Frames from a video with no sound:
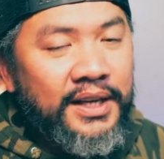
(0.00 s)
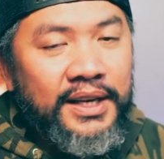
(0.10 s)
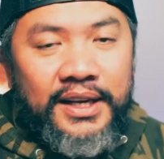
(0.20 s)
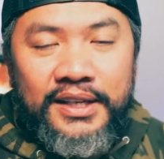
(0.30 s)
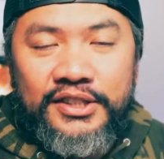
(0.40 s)

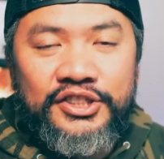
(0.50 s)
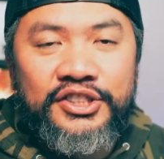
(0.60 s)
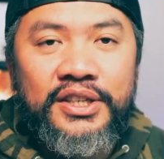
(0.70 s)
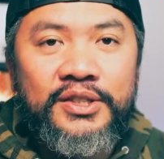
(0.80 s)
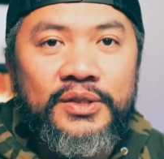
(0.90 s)
And it's
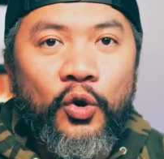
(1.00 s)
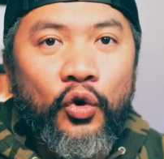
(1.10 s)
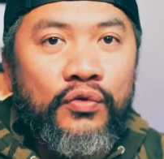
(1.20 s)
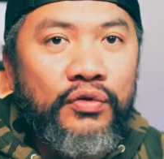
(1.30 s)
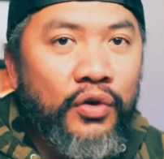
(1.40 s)
just
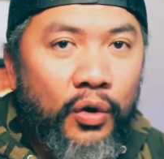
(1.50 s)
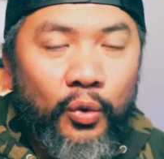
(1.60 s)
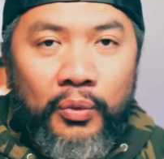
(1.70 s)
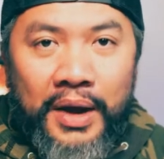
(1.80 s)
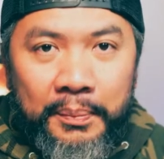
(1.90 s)
overall
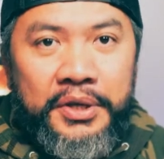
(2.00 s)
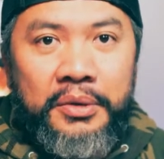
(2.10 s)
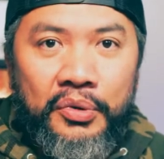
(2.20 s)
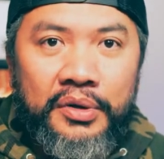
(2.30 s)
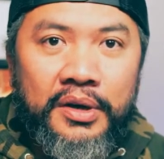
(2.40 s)

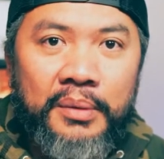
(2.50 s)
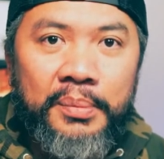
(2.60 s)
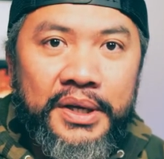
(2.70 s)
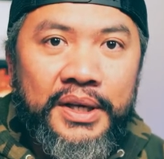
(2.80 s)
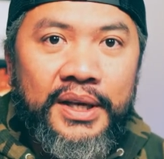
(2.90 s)
reputable
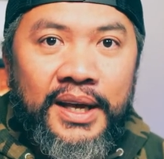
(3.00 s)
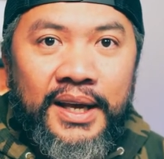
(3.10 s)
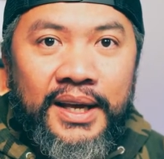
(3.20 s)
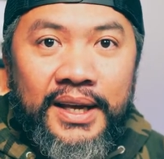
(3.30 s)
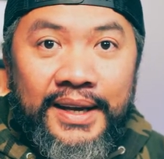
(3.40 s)
company.
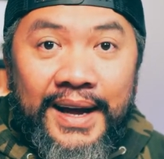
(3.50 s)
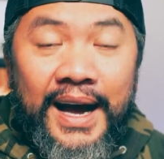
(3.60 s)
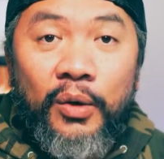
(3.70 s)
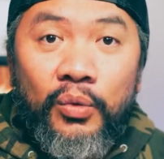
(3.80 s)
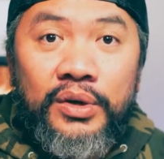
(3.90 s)
And
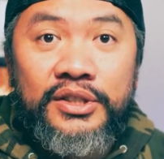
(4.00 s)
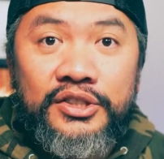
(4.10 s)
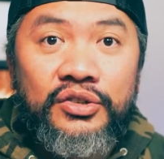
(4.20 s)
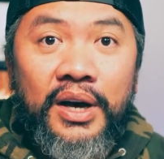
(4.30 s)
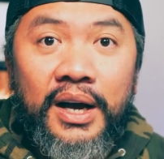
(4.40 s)
I want to
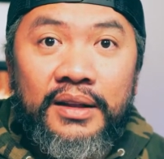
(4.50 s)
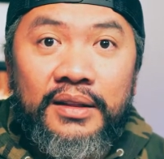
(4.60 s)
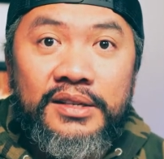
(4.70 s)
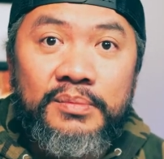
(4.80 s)
try this